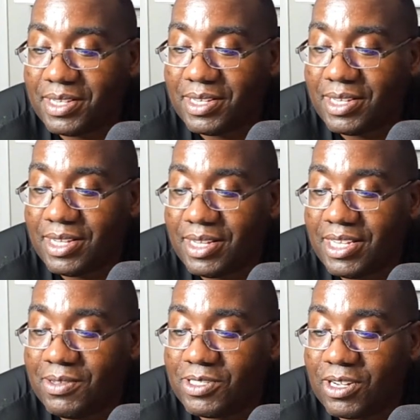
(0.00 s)
Uh, he
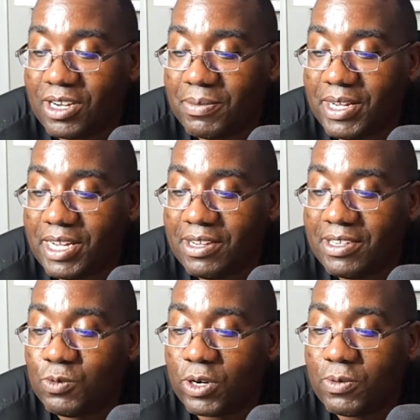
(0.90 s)
was talking about how
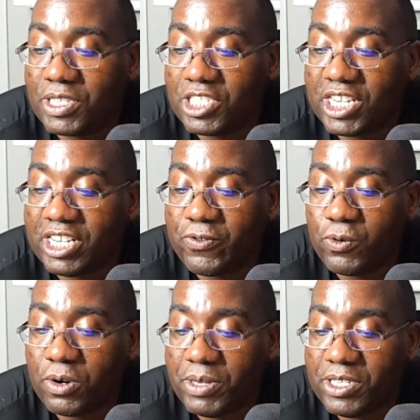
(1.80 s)
he's working with the Chinese
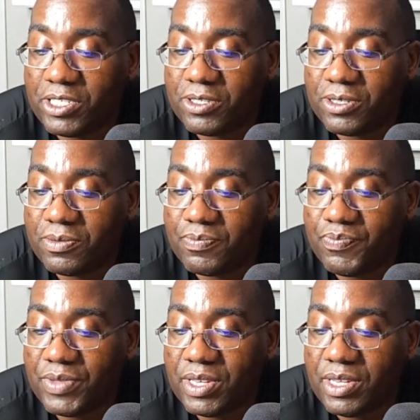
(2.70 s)
Foreign Minister
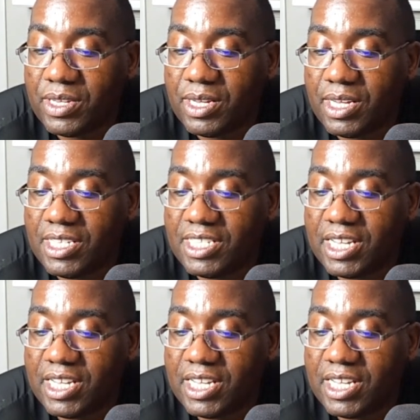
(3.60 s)
uh, he said,